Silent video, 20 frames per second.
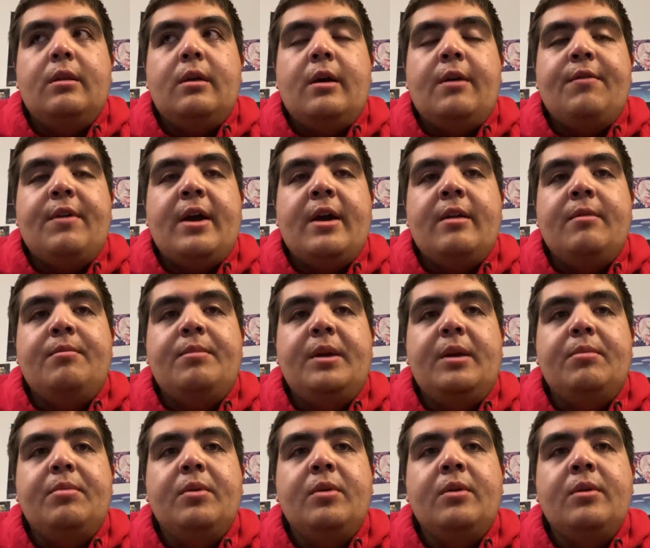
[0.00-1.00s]
I've had
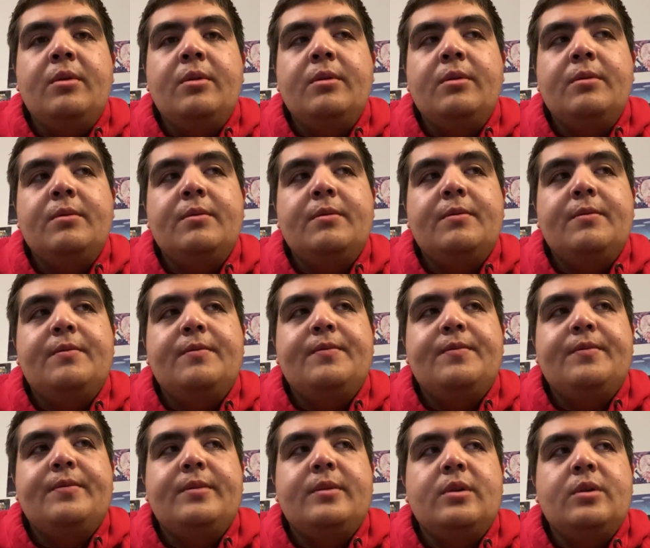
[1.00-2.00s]
people
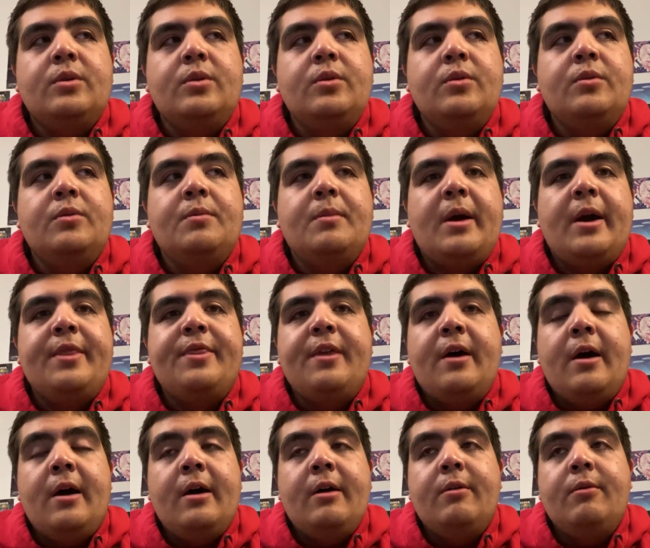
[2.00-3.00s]
who I
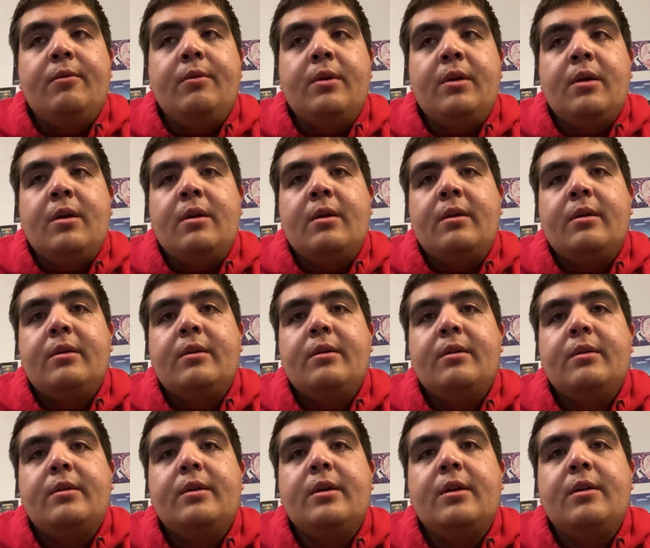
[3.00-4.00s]
thought were
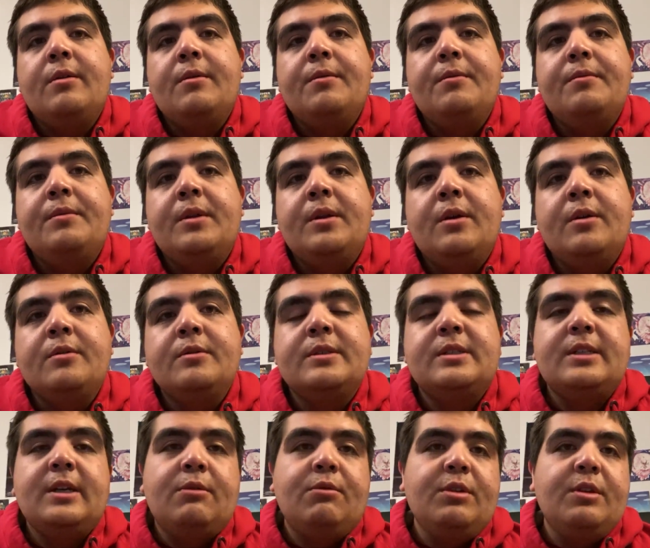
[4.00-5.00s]
gonna,
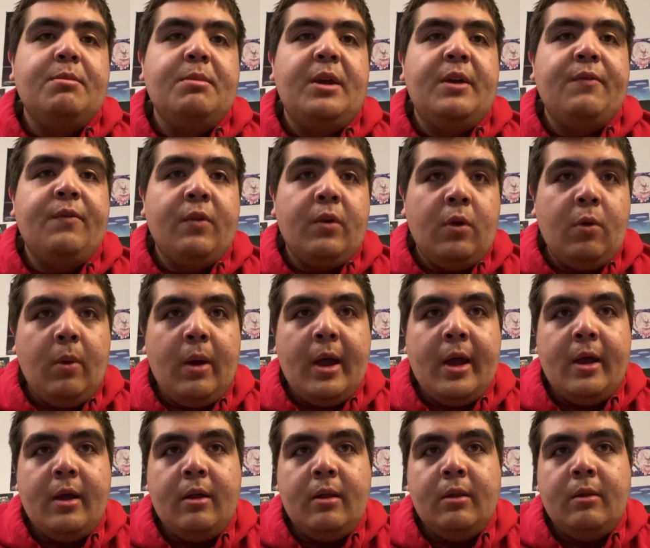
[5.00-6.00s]
stick with me for a
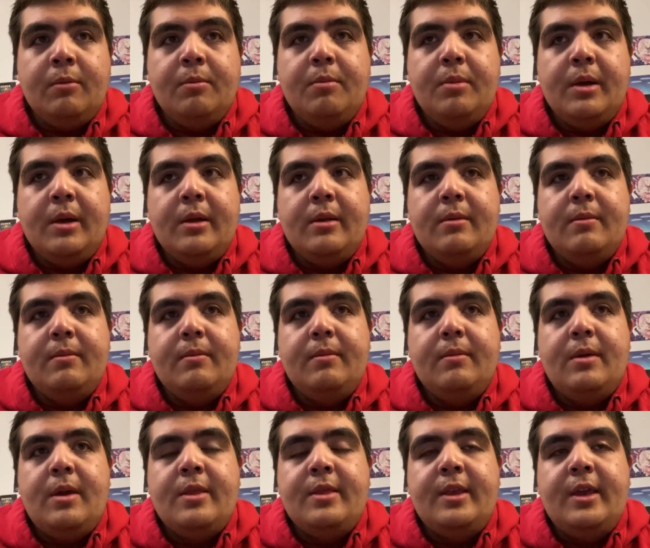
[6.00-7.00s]
while, but
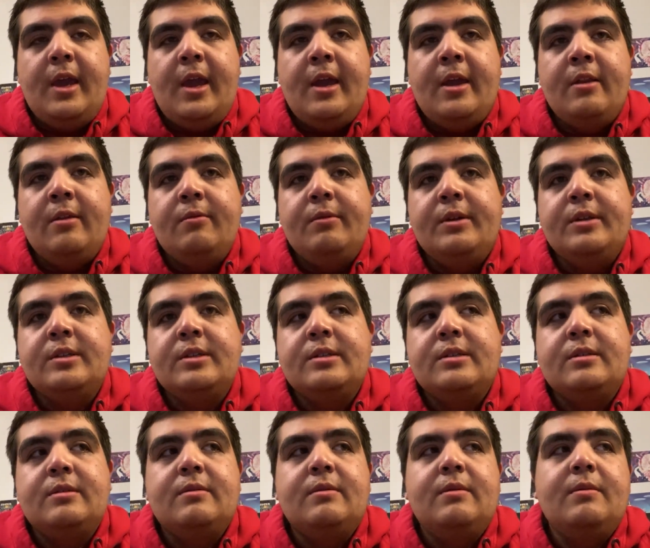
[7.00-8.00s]
in the end, we just
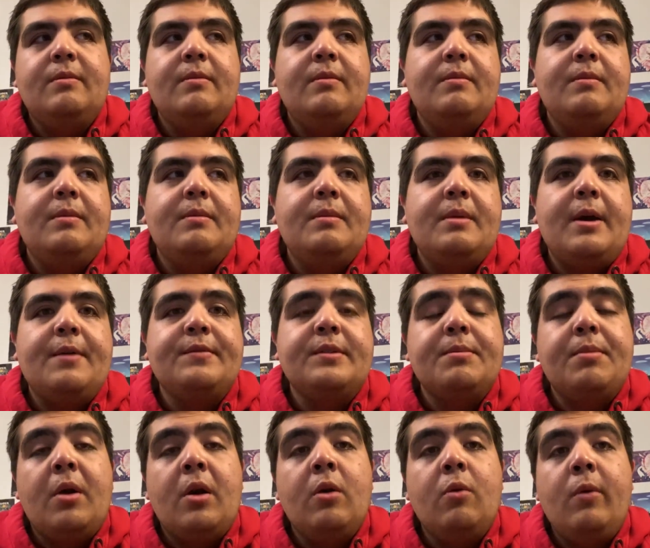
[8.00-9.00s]
have to
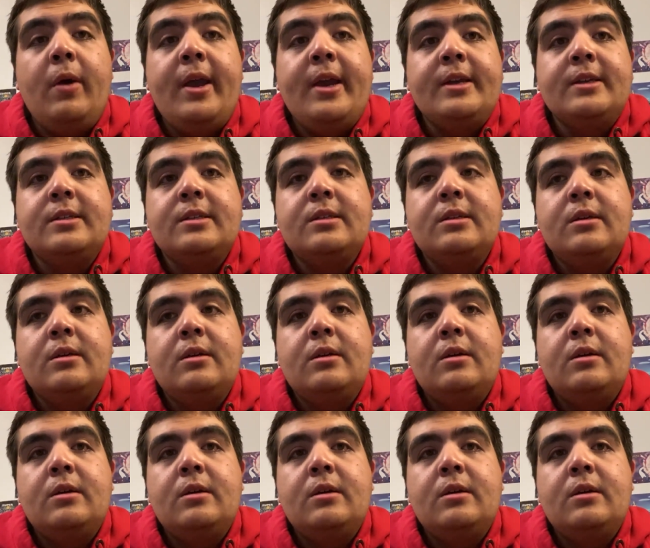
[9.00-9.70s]
part ways.